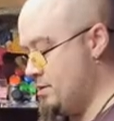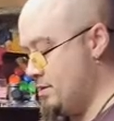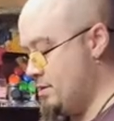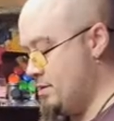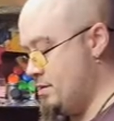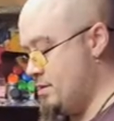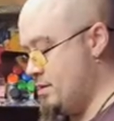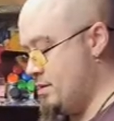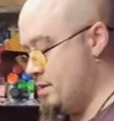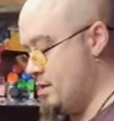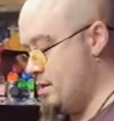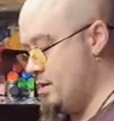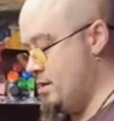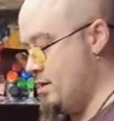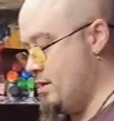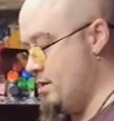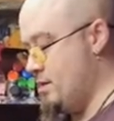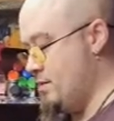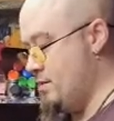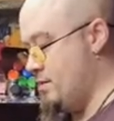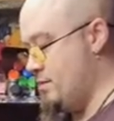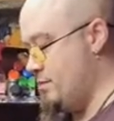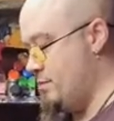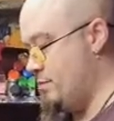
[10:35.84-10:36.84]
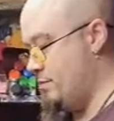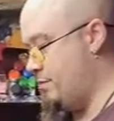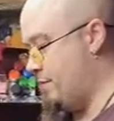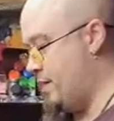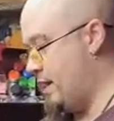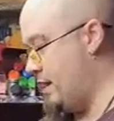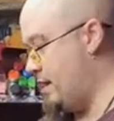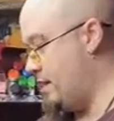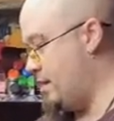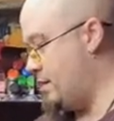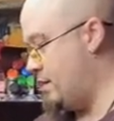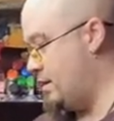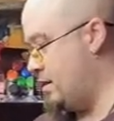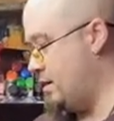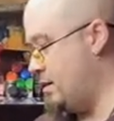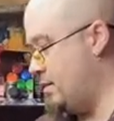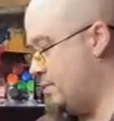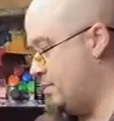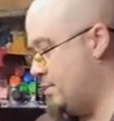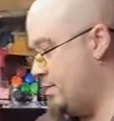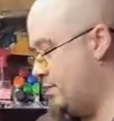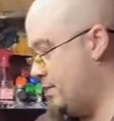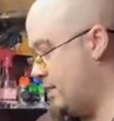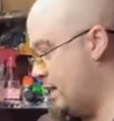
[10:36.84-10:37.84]
the fan
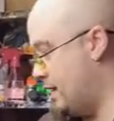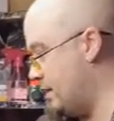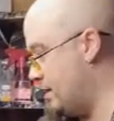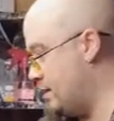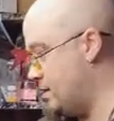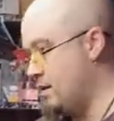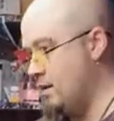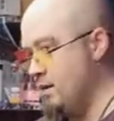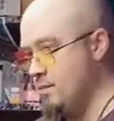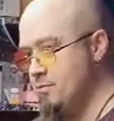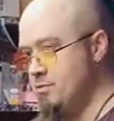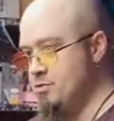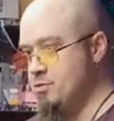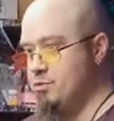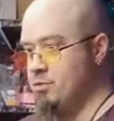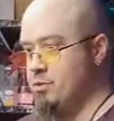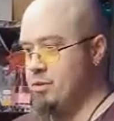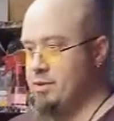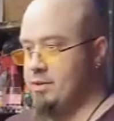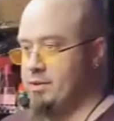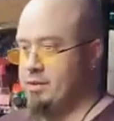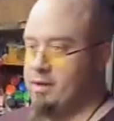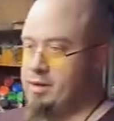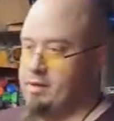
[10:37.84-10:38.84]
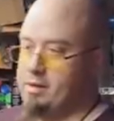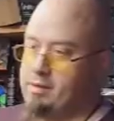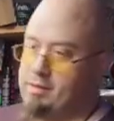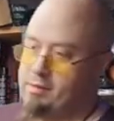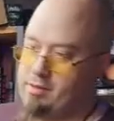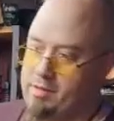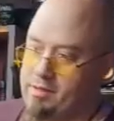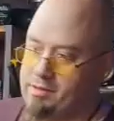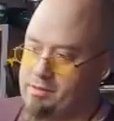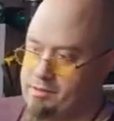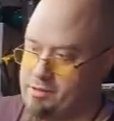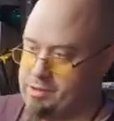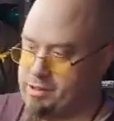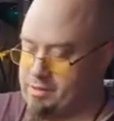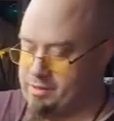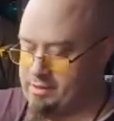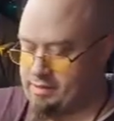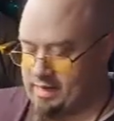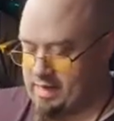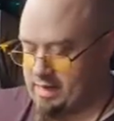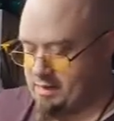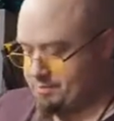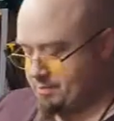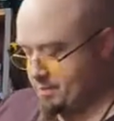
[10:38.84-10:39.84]
hub that comes with it, it's in
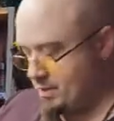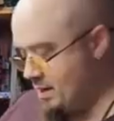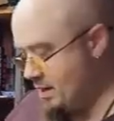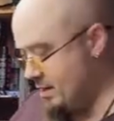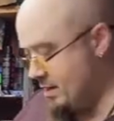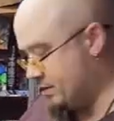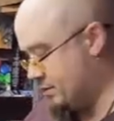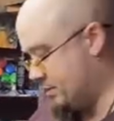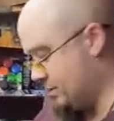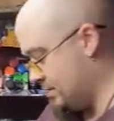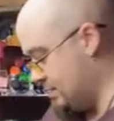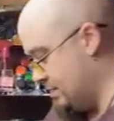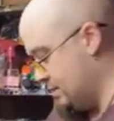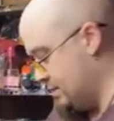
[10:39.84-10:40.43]
that box,